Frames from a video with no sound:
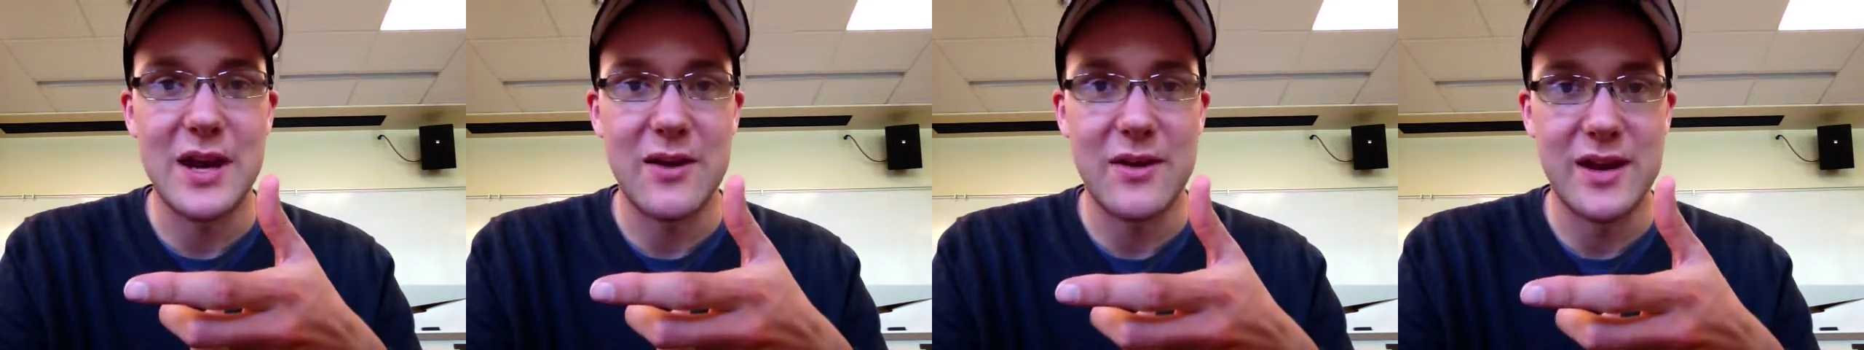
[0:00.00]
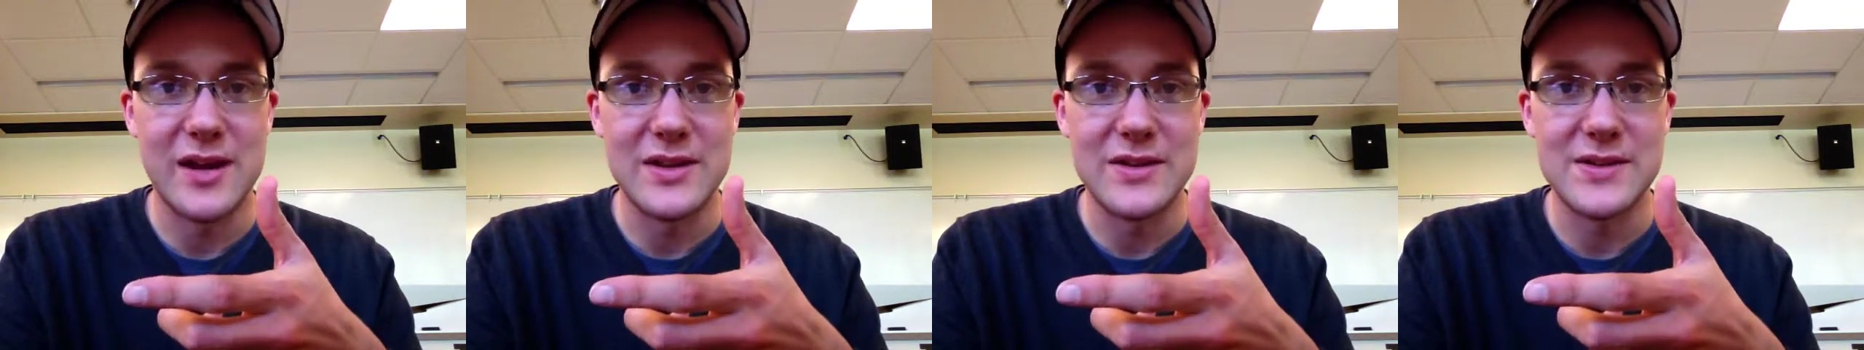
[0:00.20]

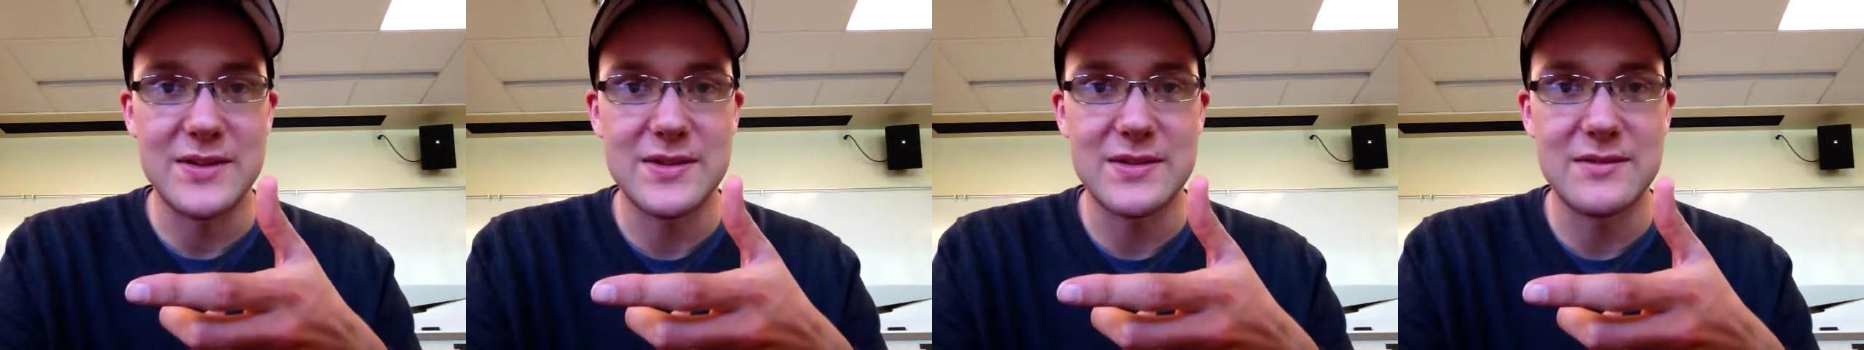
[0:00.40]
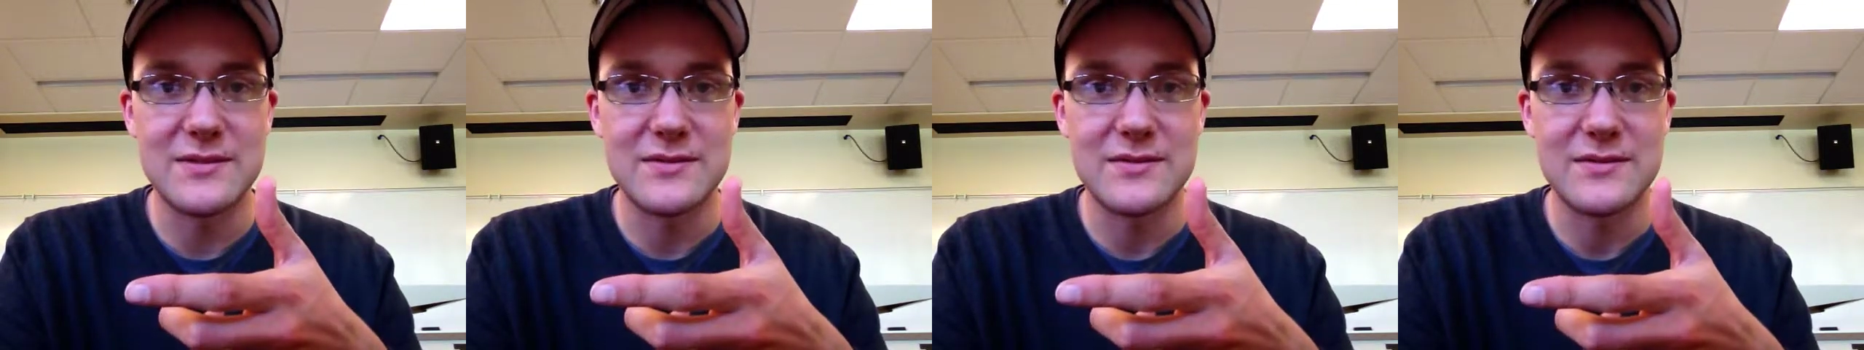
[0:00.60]

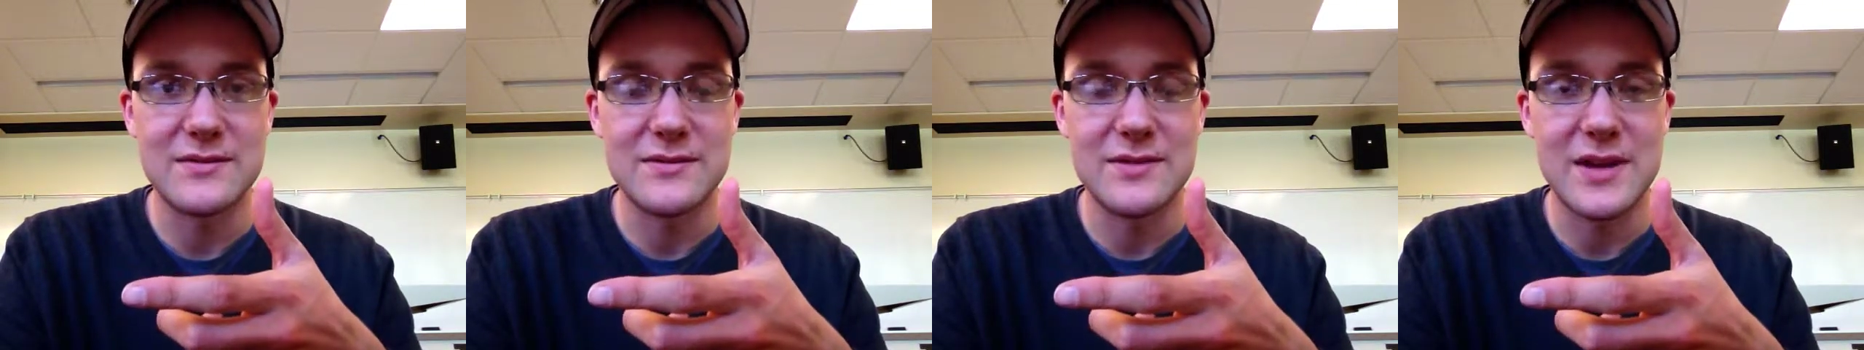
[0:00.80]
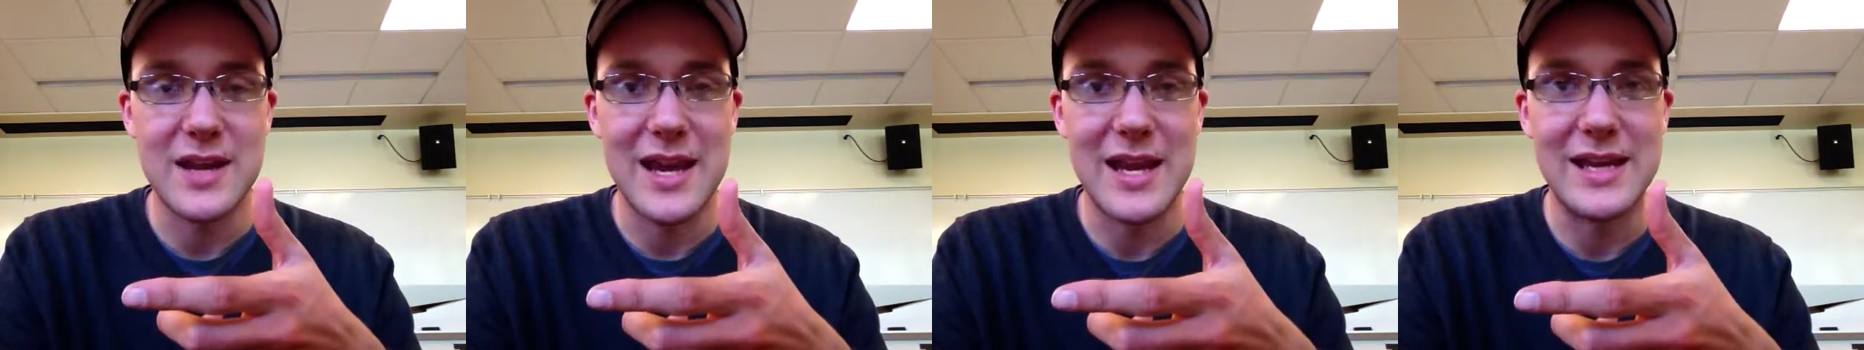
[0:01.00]
areas
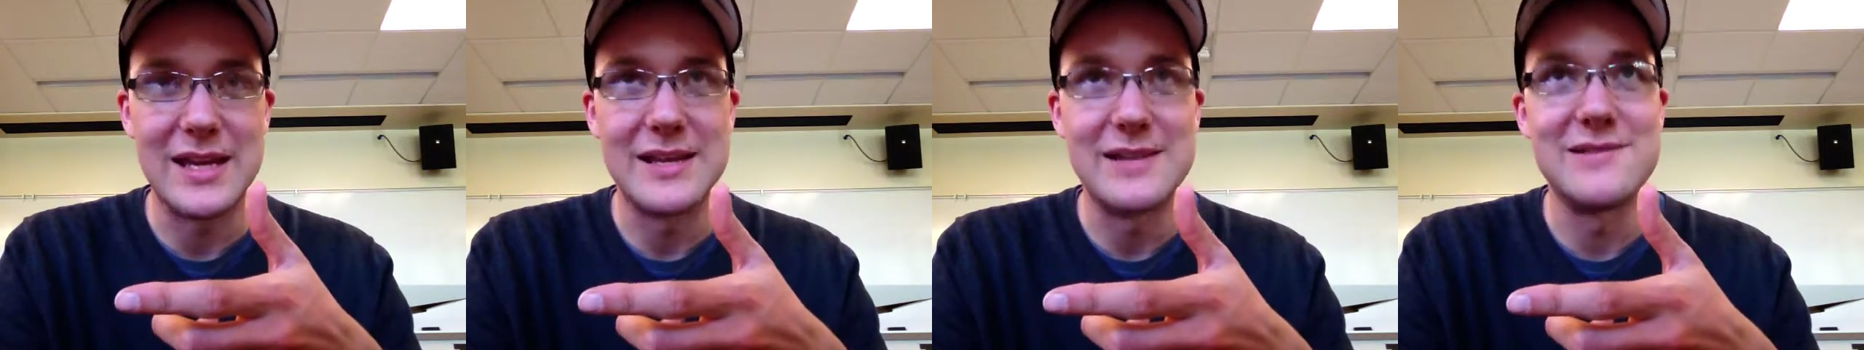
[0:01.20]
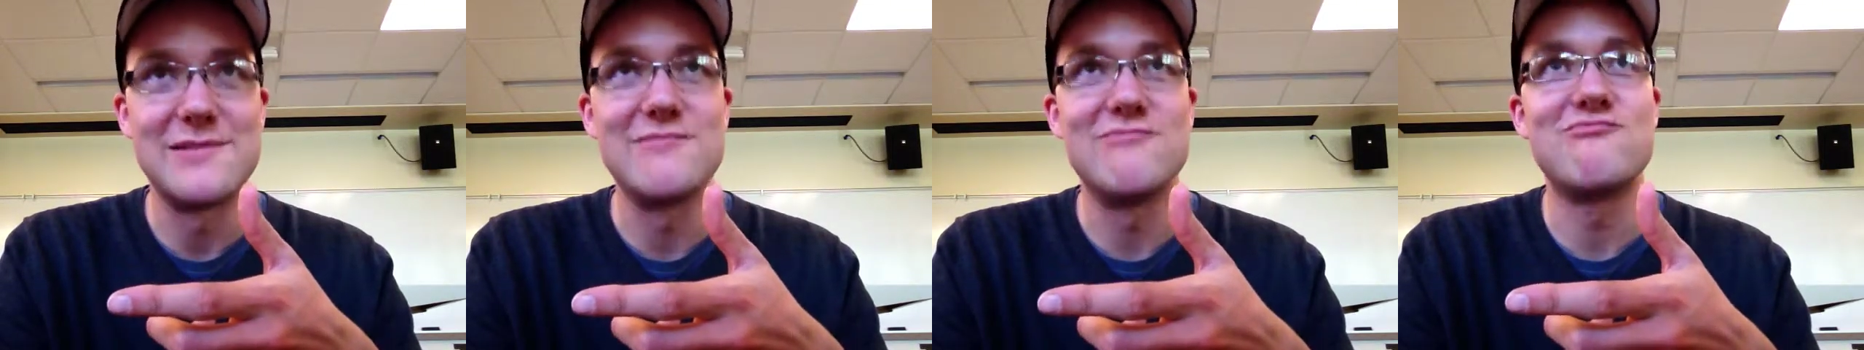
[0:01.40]

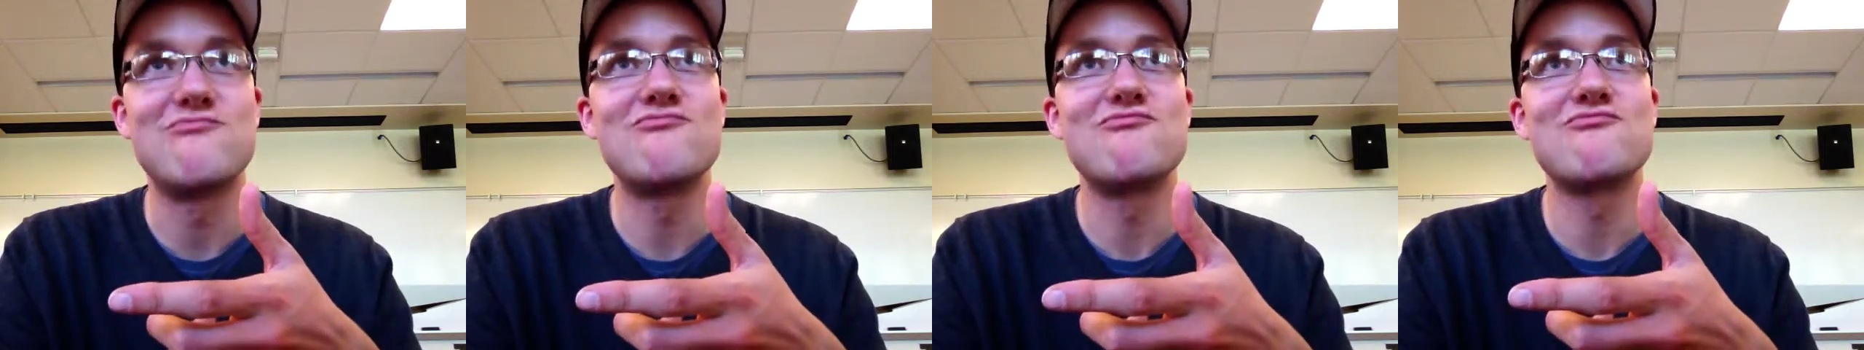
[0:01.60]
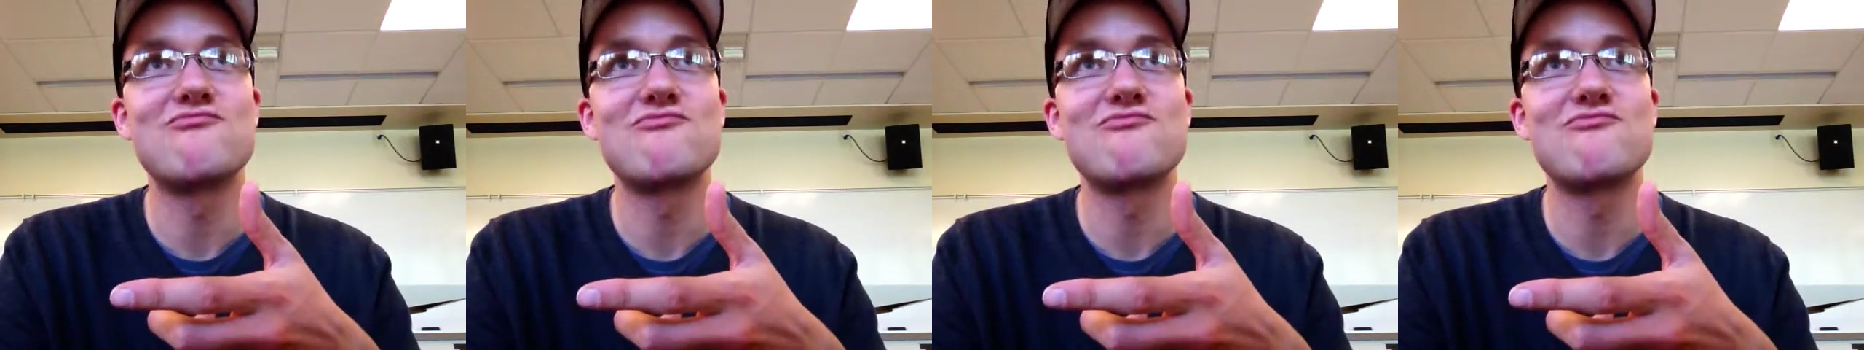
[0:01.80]
in